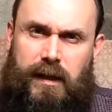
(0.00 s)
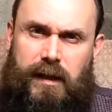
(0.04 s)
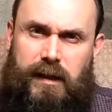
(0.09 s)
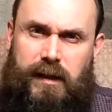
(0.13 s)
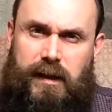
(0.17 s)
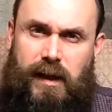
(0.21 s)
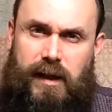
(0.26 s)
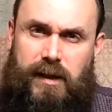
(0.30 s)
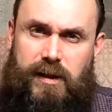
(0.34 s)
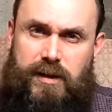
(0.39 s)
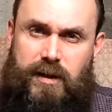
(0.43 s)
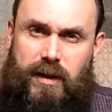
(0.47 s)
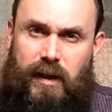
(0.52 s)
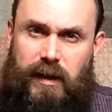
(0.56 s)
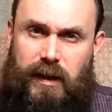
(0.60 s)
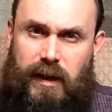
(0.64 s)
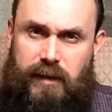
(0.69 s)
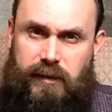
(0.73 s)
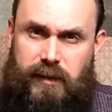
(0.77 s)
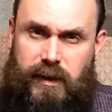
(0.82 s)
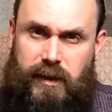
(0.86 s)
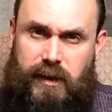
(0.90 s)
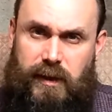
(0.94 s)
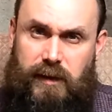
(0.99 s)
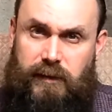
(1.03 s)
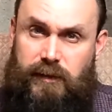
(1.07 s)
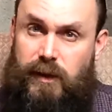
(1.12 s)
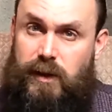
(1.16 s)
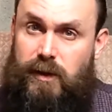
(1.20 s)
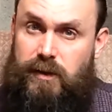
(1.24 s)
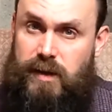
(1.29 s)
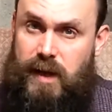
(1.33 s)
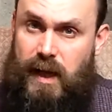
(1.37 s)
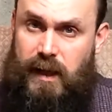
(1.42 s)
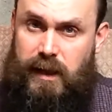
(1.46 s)
occasionally I'll have a
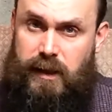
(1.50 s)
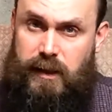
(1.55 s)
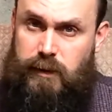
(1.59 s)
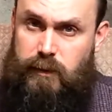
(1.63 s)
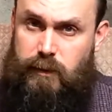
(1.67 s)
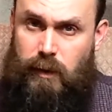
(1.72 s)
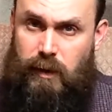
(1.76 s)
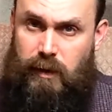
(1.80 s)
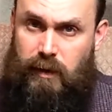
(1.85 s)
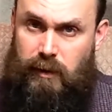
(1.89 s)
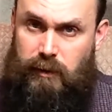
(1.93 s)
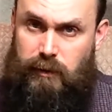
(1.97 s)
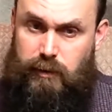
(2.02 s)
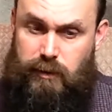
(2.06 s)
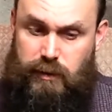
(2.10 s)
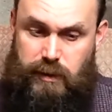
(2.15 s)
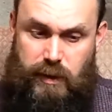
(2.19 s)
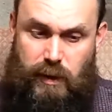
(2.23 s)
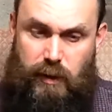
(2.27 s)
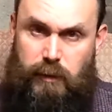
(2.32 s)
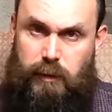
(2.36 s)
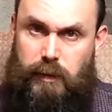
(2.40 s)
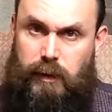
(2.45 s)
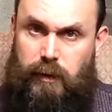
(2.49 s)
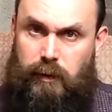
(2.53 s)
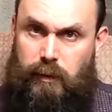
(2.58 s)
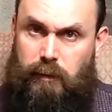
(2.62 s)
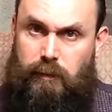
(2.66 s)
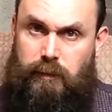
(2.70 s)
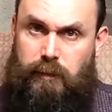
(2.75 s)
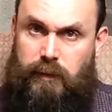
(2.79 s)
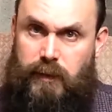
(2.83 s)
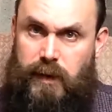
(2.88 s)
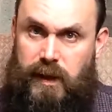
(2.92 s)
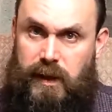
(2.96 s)
few days where I'll just open up
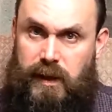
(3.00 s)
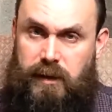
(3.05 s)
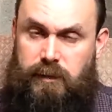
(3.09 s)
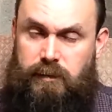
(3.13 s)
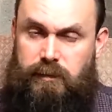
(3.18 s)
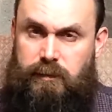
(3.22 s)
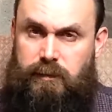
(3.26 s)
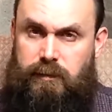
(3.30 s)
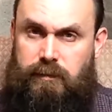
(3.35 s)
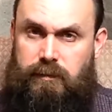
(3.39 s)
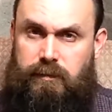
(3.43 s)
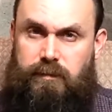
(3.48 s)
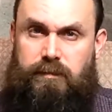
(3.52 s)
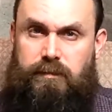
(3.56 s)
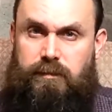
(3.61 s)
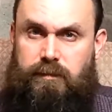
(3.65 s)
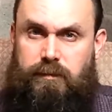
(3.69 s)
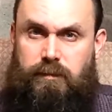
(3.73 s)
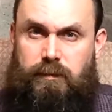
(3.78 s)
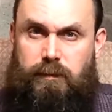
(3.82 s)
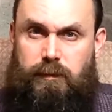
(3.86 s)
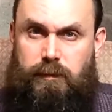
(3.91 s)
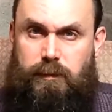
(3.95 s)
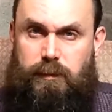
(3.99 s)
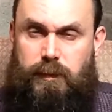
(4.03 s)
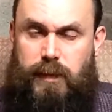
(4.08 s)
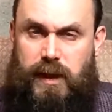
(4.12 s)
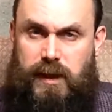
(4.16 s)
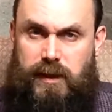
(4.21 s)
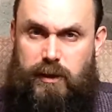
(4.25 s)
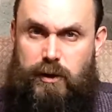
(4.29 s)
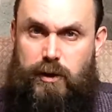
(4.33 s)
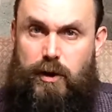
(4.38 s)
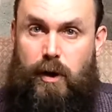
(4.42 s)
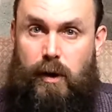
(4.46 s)
the big
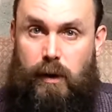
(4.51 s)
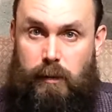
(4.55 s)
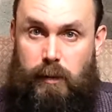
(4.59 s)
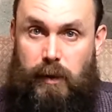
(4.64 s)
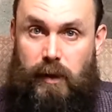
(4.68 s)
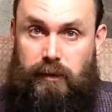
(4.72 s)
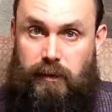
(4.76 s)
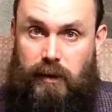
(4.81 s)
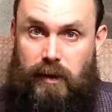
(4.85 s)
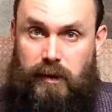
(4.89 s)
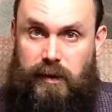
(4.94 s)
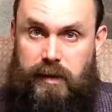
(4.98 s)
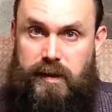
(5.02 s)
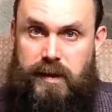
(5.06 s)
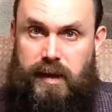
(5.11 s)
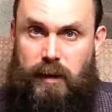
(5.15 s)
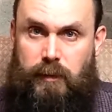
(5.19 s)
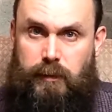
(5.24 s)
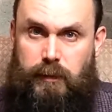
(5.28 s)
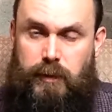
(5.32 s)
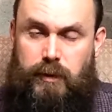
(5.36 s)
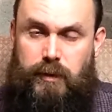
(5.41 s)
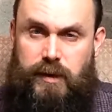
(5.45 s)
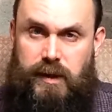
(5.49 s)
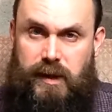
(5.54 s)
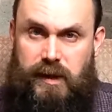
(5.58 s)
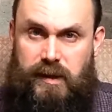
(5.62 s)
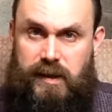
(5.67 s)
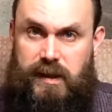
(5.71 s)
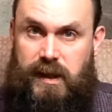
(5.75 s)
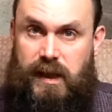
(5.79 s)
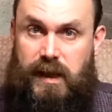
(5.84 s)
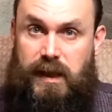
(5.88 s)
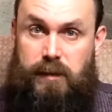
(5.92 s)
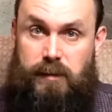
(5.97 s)
tub I've got the samples in
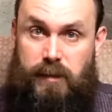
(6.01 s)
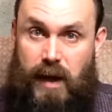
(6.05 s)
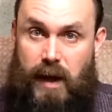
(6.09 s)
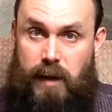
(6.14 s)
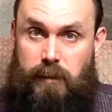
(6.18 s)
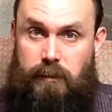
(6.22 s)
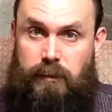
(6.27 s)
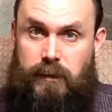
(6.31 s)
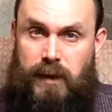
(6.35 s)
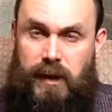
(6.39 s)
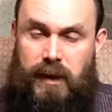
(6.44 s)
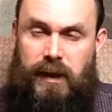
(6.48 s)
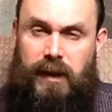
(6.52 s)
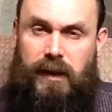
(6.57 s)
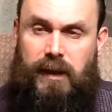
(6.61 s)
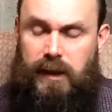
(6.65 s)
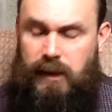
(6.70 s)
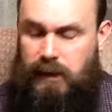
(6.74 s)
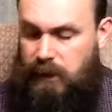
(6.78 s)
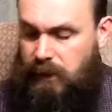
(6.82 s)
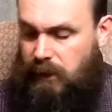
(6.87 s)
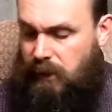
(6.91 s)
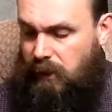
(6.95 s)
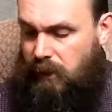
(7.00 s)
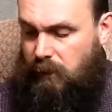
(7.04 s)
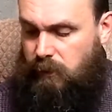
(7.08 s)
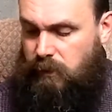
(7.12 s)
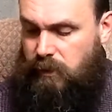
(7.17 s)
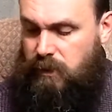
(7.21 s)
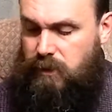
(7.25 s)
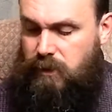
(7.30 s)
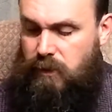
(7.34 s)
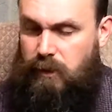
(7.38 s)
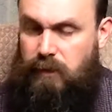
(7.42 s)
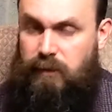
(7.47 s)
to keep them,
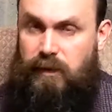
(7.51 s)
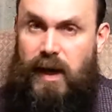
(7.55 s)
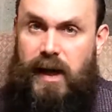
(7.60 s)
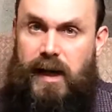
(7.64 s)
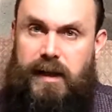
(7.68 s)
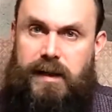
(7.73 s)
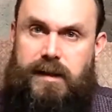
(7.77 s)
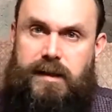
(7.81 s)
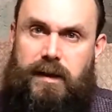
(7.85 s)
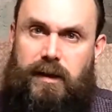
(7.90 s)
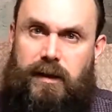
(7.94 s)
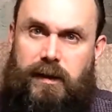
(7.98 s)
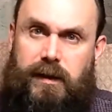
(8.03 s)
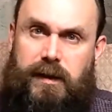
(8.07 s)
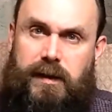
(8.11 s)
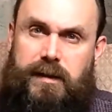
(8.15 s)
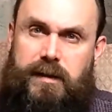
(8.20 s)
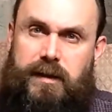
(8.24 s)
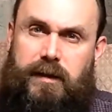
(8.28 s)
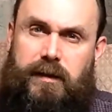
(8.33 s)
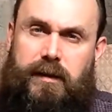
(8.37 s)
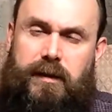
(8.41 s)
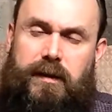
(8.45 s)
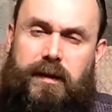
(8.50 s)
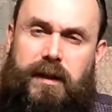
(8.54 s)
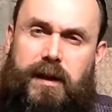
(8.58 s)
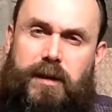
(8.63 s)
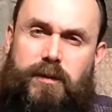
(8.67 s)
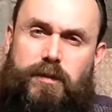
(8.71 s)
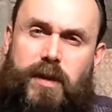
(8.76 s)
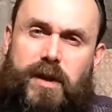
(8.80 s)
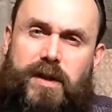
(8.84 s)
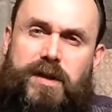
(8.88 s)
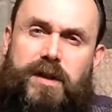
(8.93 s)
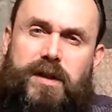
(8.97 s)
as sort of airtight and in
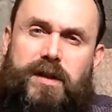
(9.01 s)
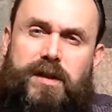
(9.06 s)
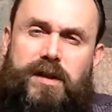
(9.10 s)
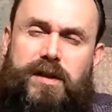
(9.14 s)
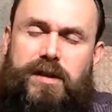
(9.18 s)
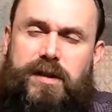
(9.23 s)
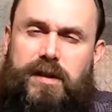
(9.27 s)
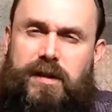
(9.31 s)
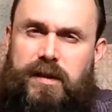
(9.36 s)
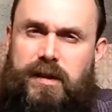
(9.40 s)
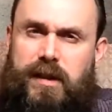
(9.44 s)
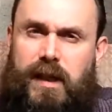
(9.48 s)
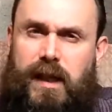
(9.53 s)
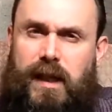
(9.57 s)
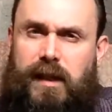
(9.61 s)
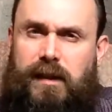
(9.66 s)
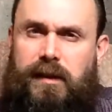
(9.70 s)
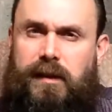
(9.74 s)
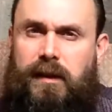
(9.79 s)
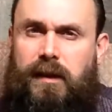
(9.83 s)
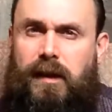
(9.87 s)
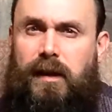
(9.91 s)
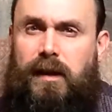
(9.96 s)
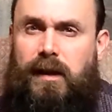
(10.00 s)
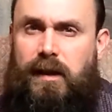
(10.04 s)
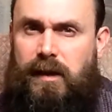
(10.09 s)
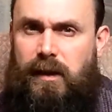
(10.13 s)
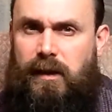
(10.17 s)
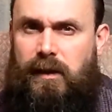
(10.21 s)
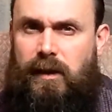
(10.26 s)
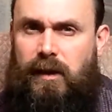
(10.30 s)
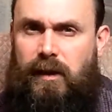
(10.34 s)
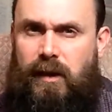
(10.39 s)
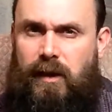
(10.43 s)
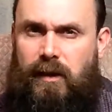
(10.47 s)
best condition as I can.
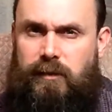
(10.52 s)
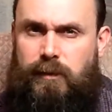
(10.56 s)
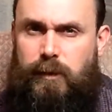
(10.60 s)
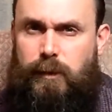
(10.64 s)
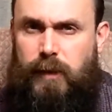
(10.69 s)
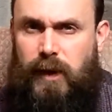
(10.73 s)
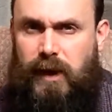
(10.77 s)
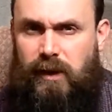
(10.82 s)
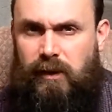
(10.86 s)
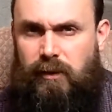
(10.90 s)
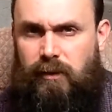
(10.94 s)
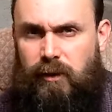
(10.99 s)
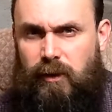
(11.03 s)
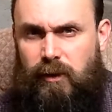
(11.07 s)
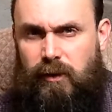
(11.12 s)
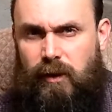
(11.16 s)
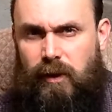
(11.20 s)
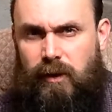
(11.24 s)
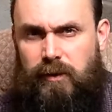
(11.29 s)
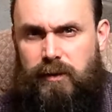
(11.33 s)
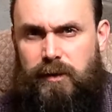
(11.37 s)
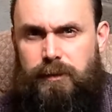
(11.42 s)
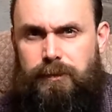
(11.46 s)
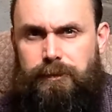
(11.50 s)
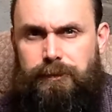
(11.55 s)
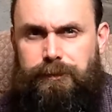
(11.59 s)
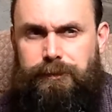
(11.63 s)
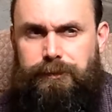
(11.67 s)
And I'll have to pick through those.